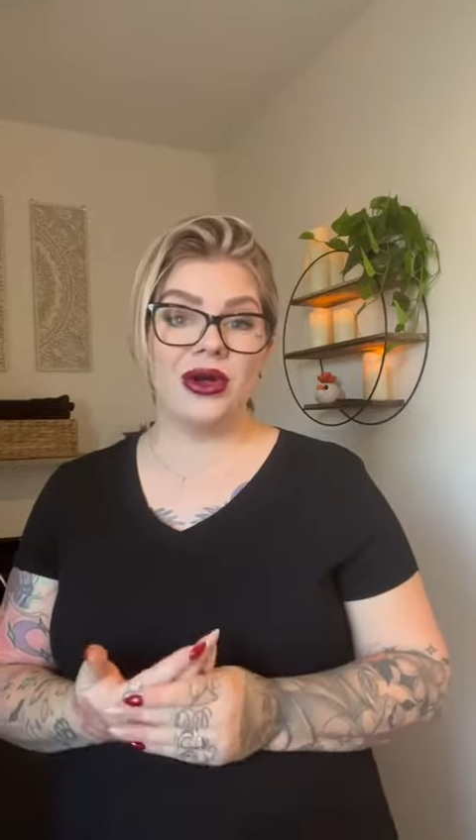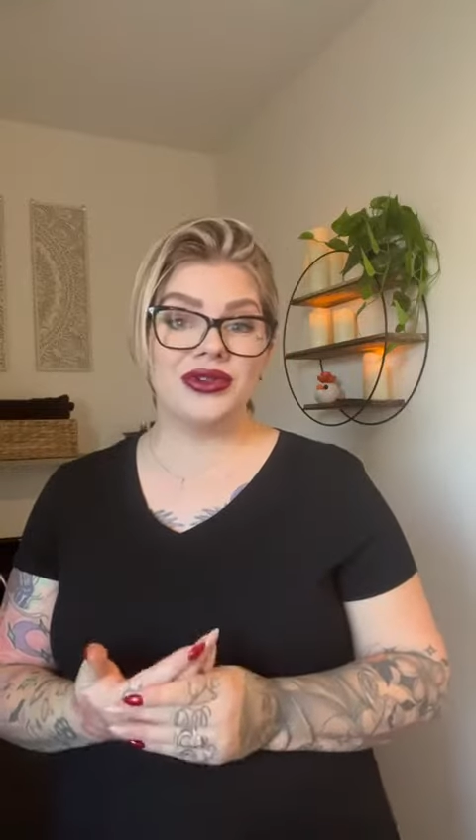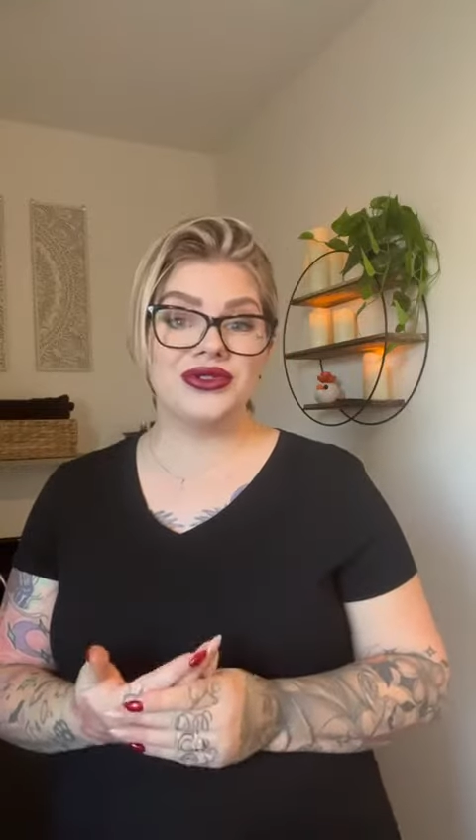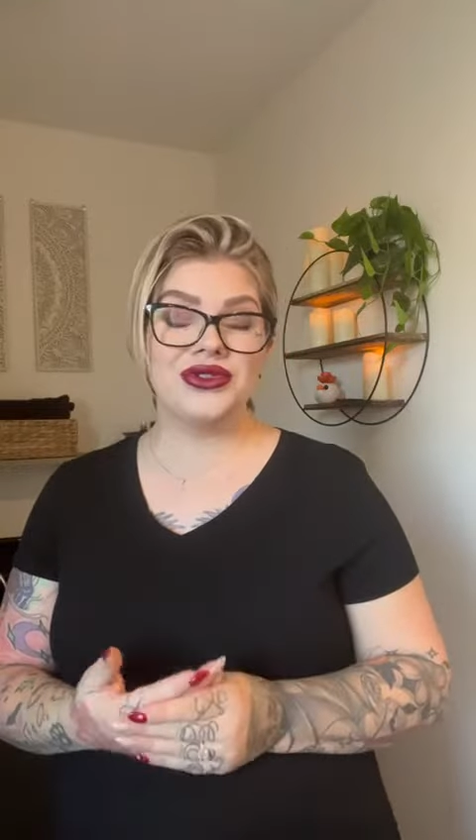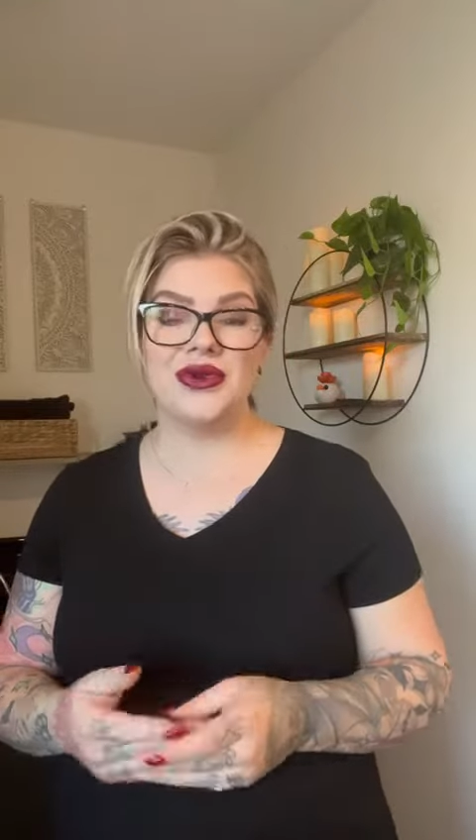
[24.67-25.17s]

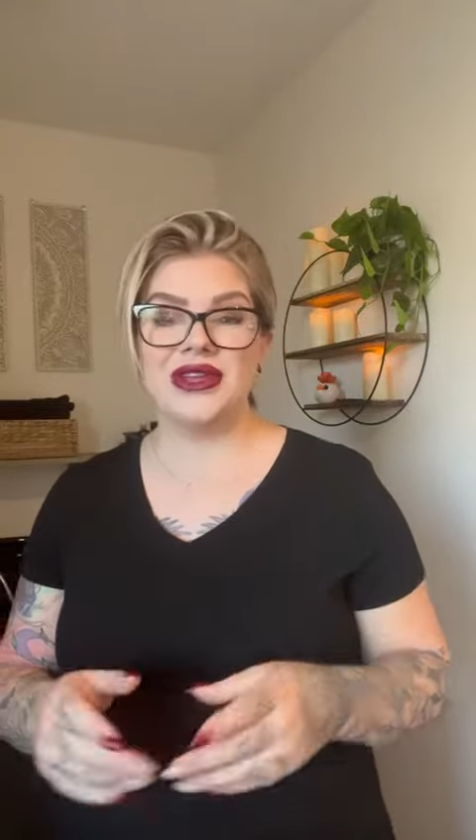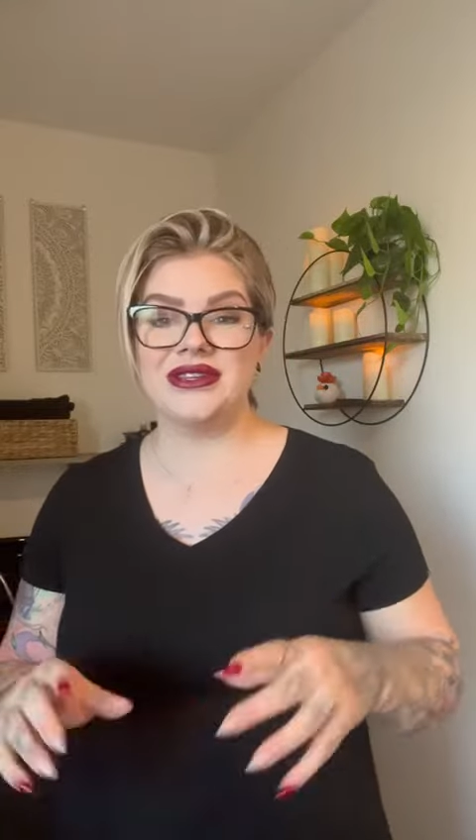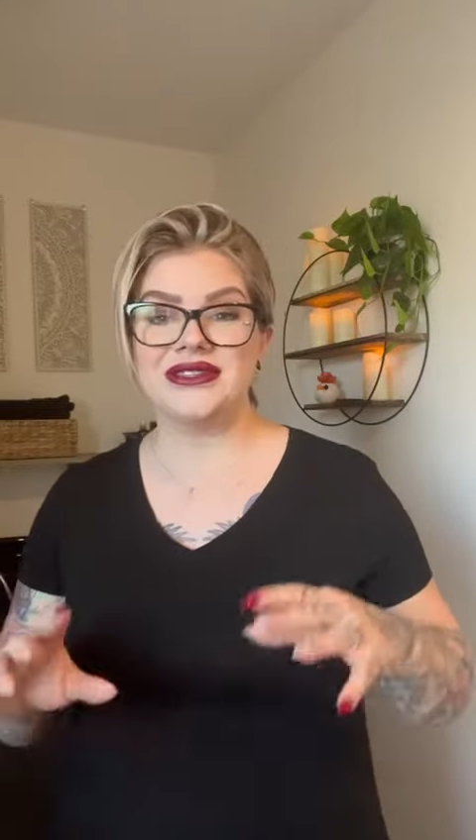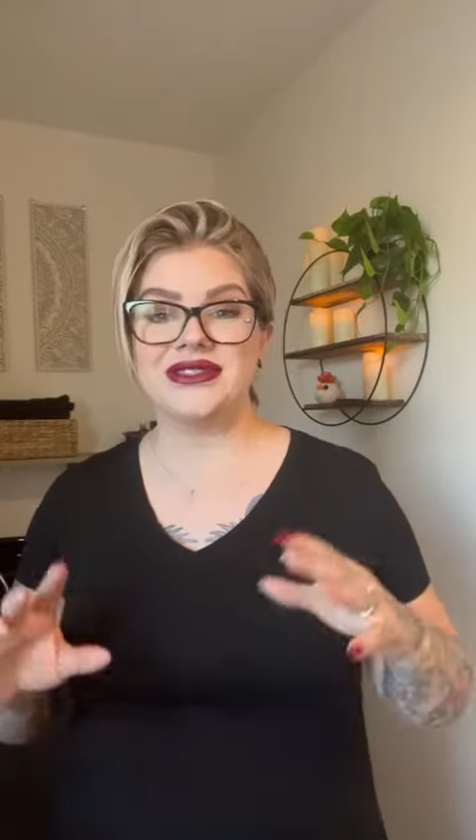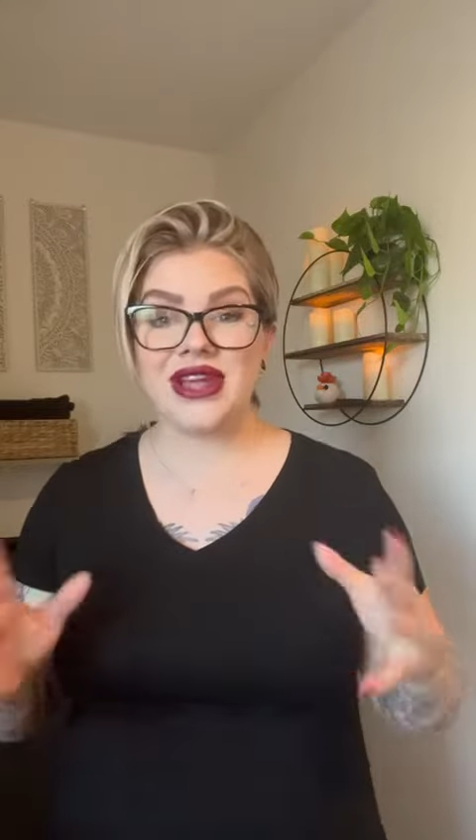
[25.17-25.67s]
also doing a
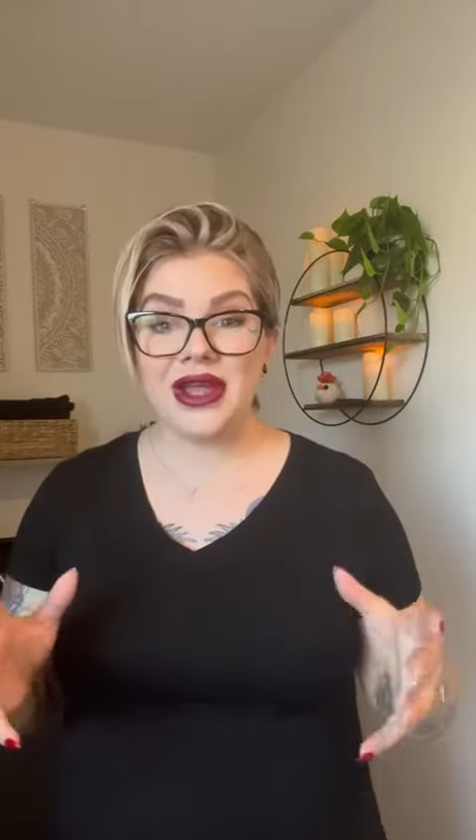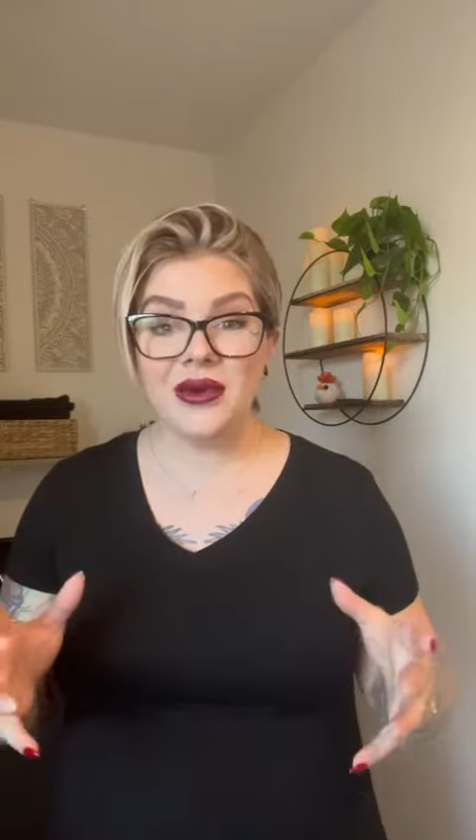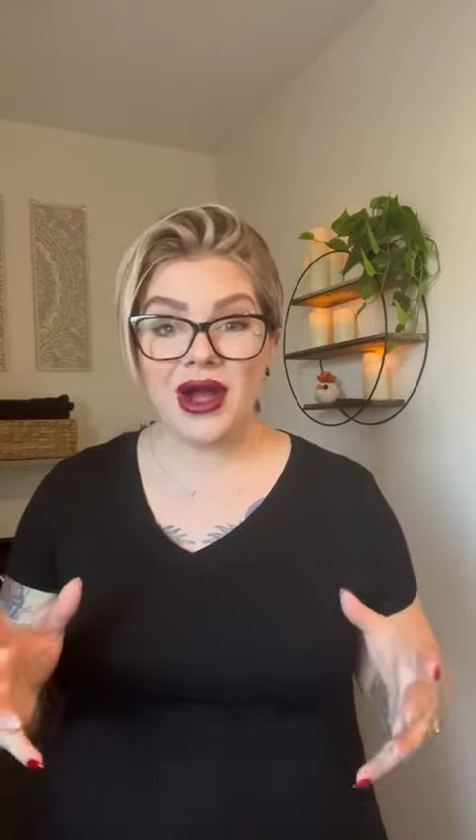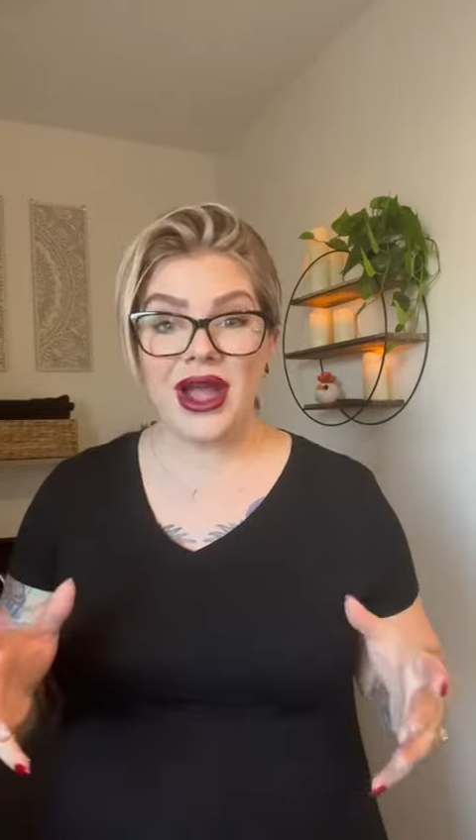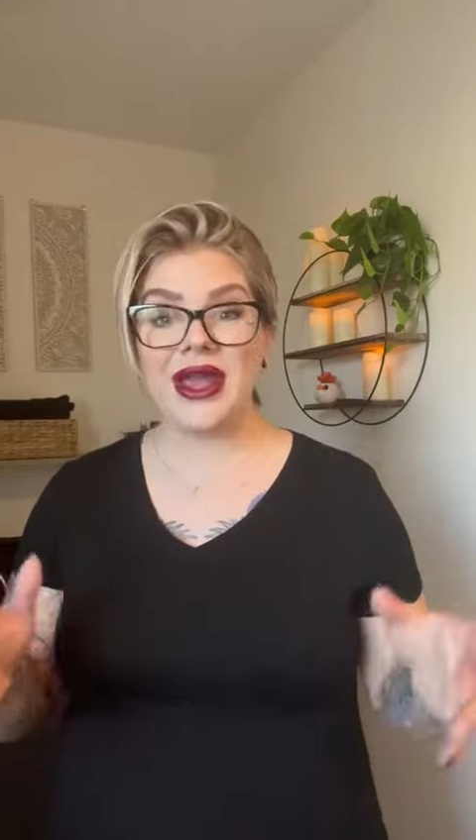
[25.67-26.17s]

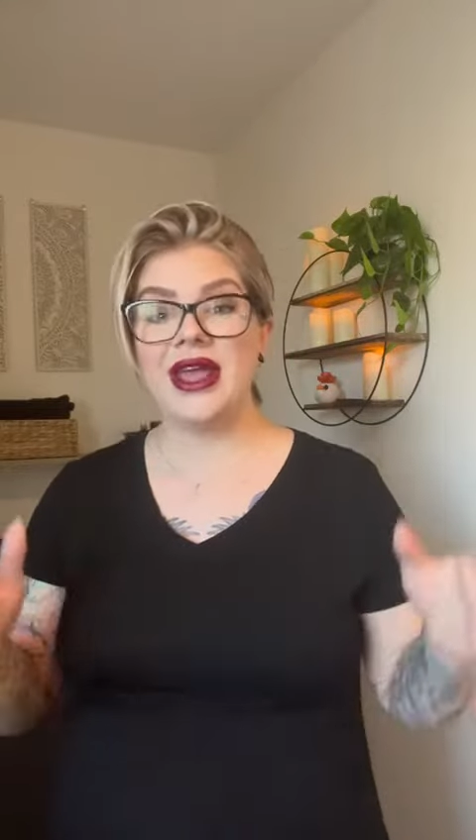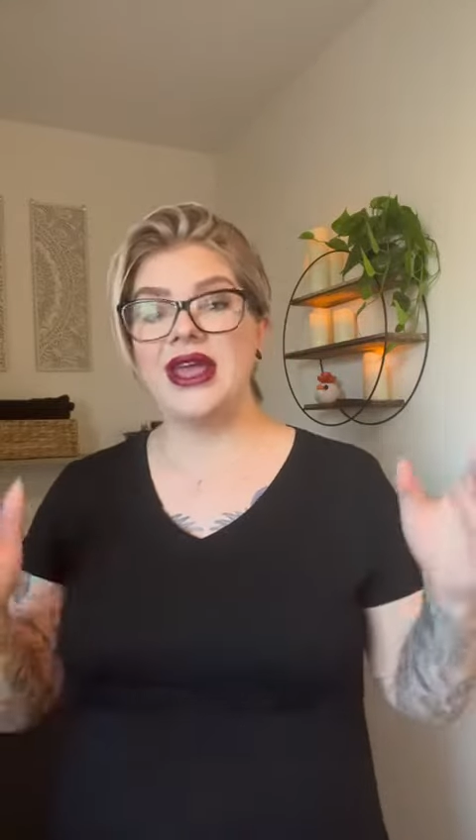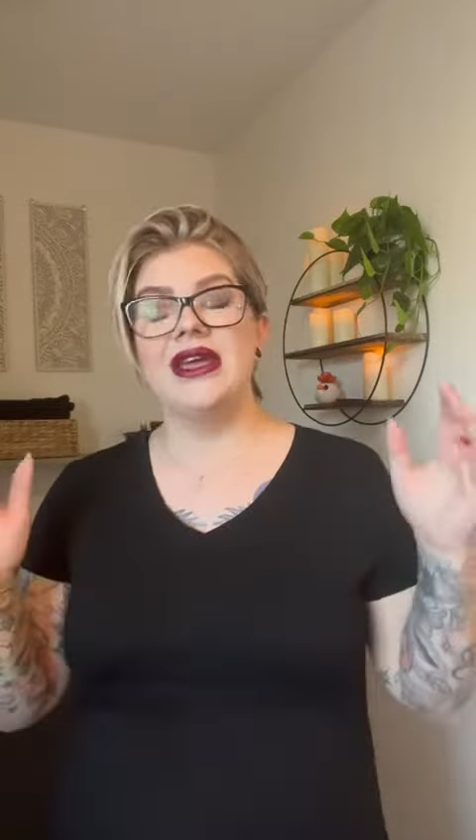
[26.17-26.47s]
site-wide